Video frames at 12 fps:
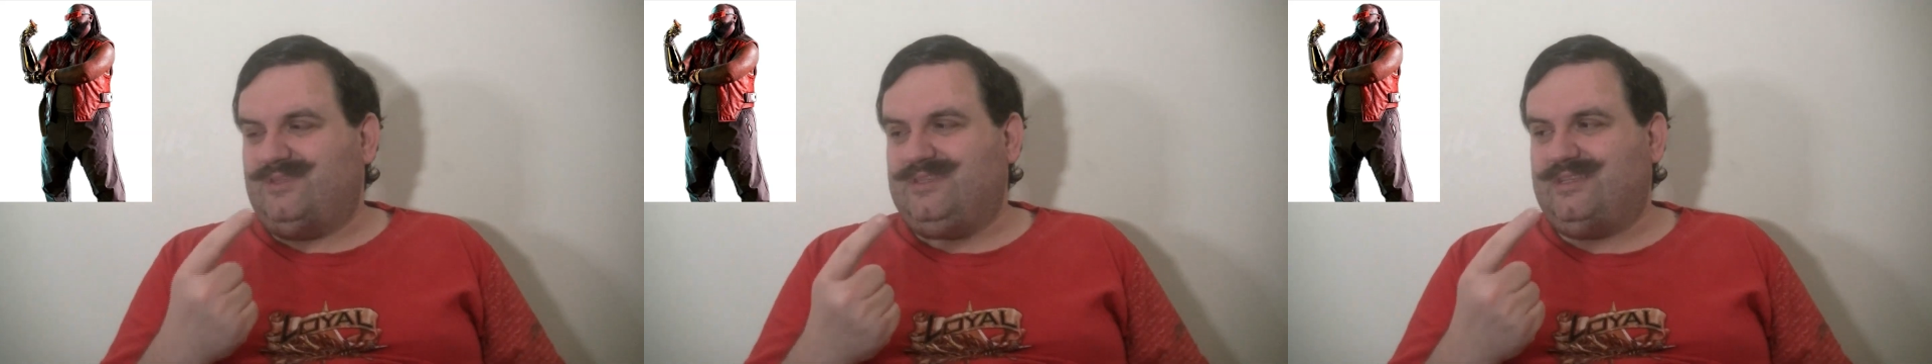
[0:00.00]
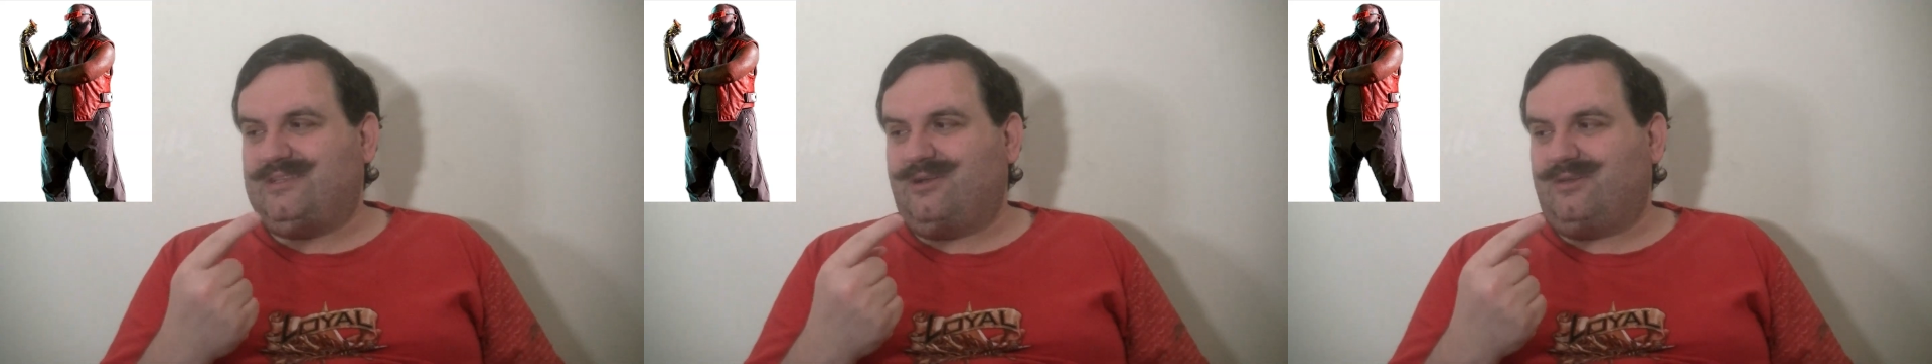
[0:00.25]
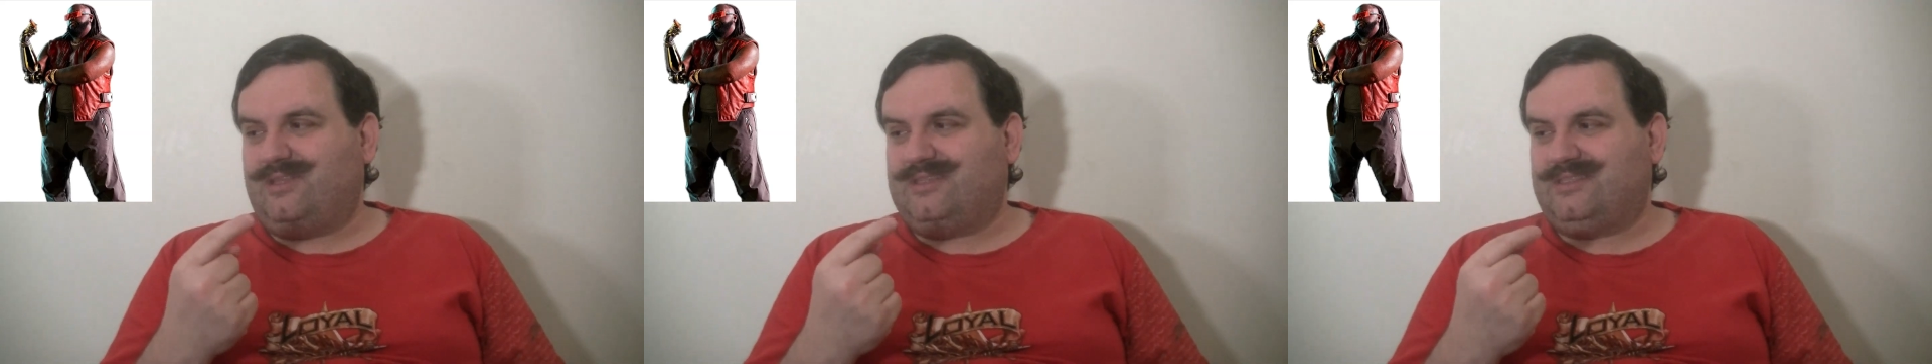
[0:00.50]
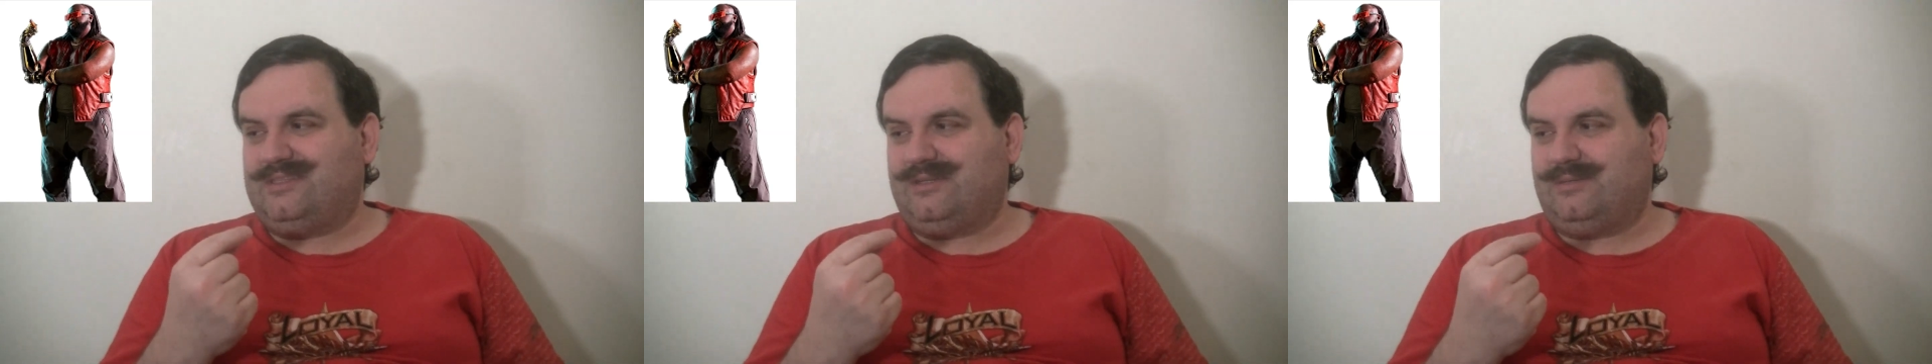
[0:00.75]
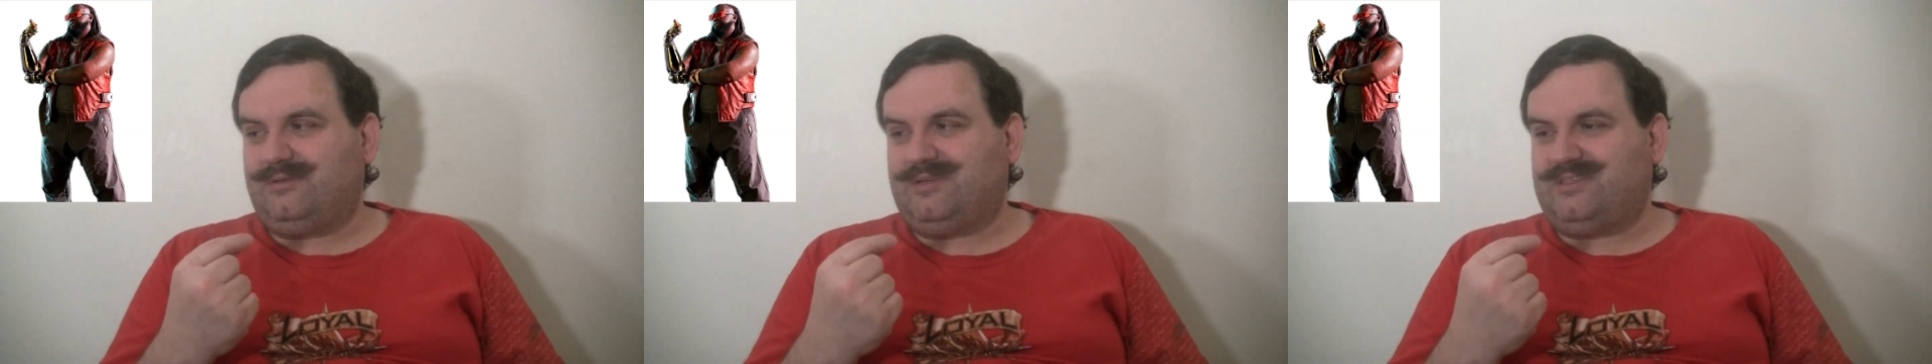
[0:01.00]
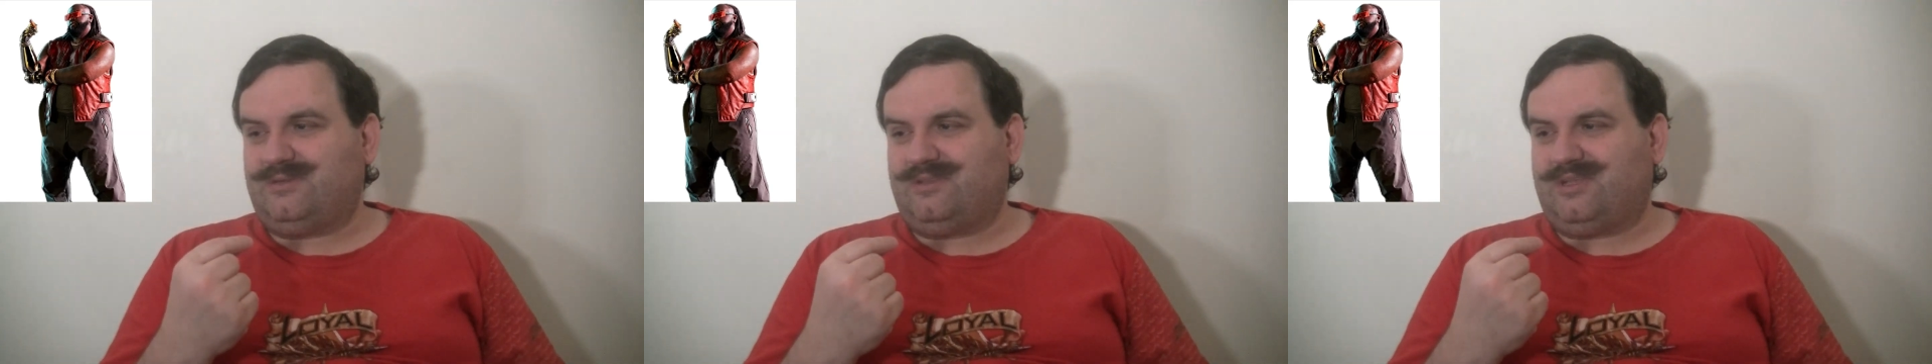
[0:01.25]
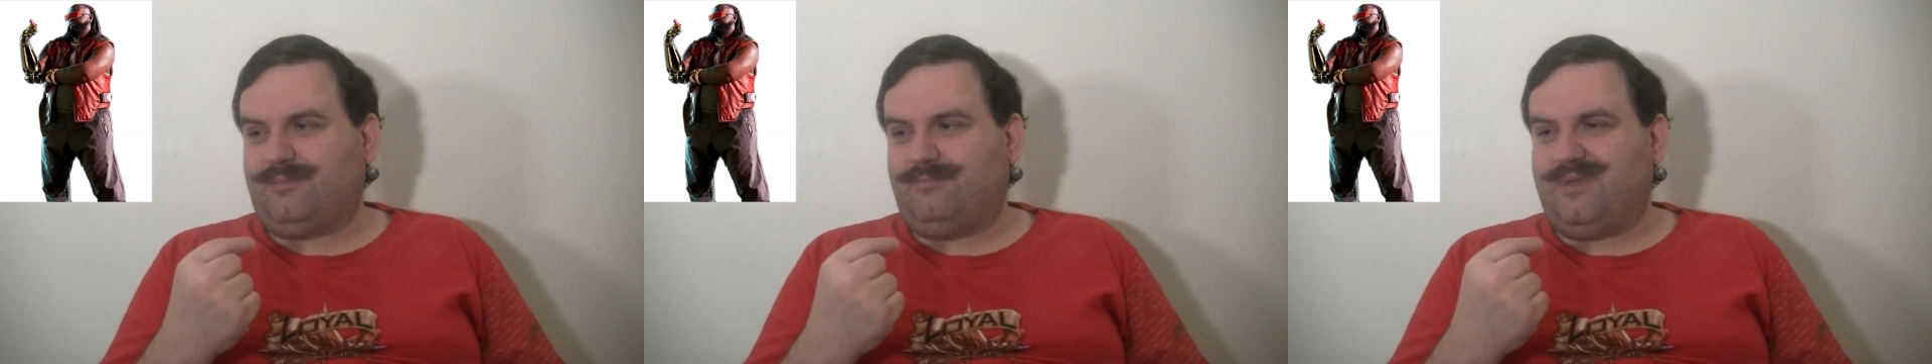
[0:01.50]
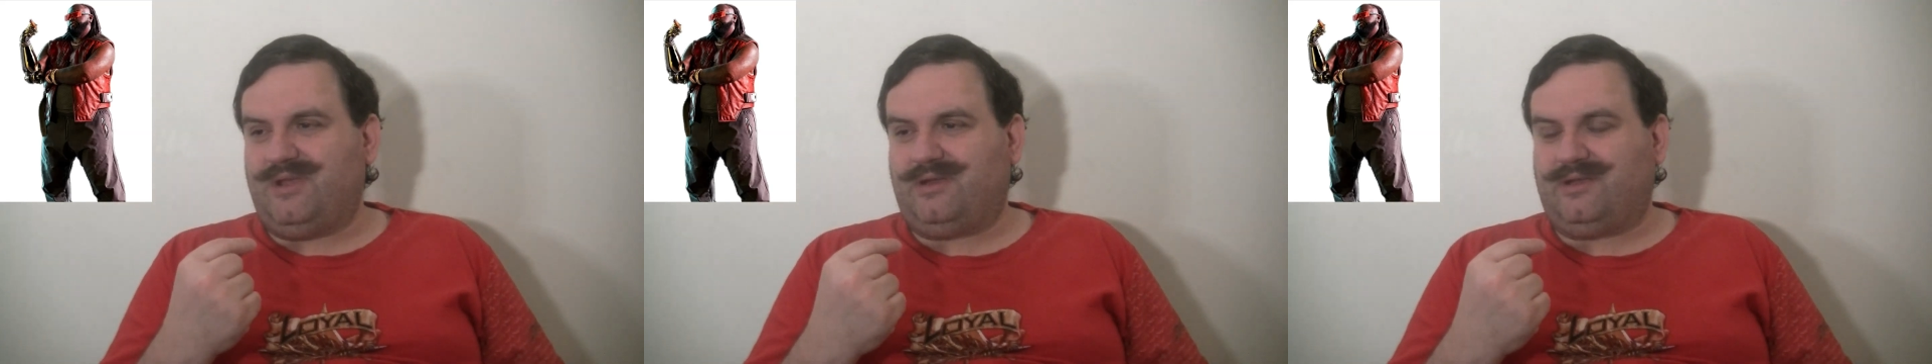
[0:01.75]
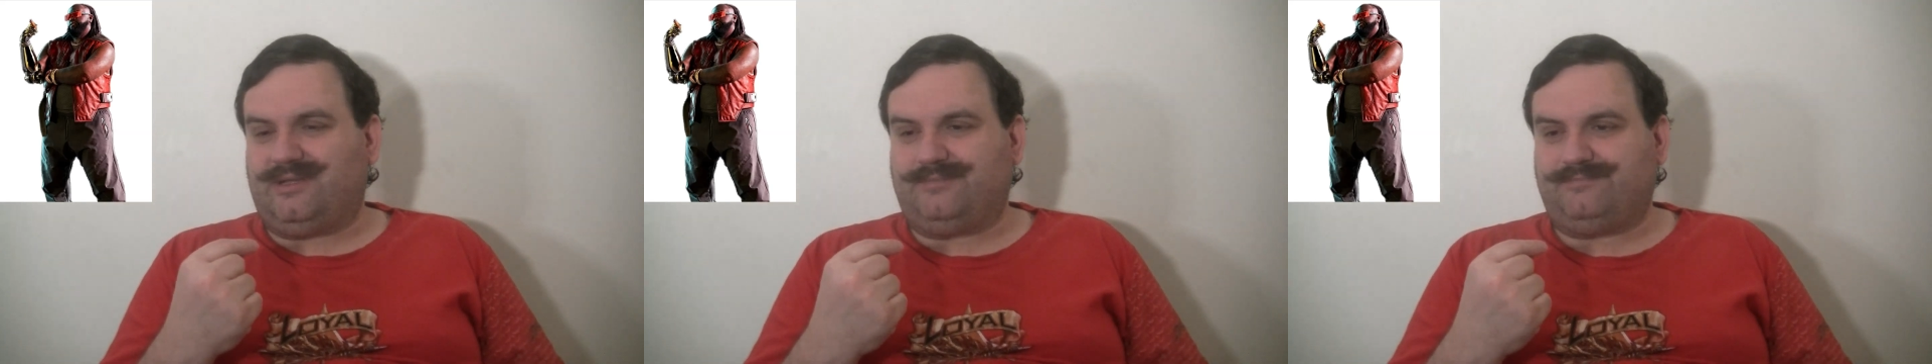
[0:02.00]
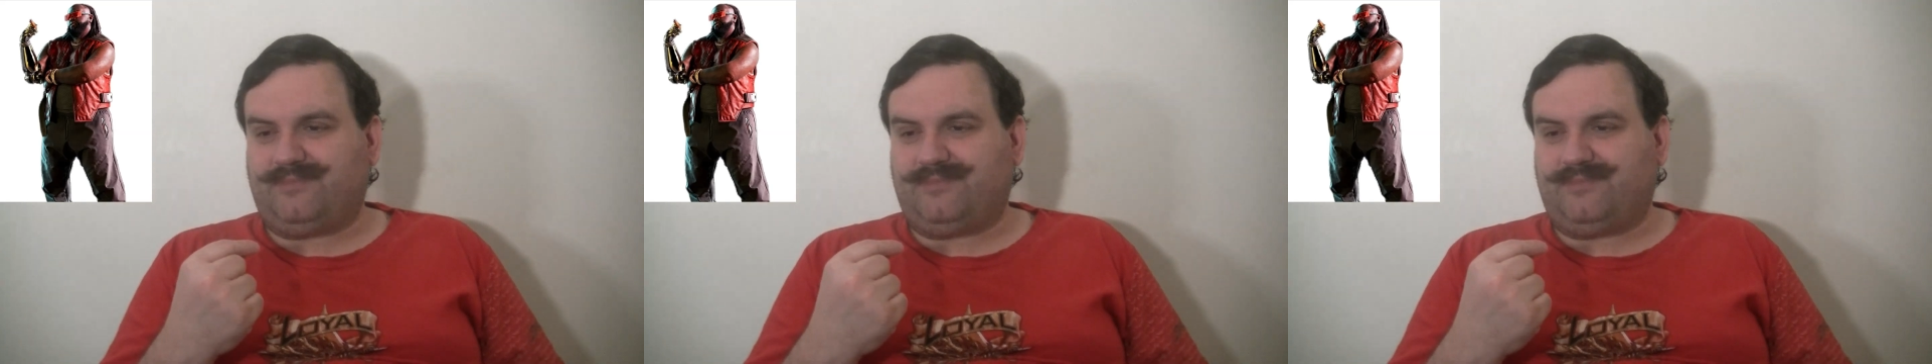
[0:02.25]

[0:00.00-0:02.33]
it called the Cerberus or the Chimera?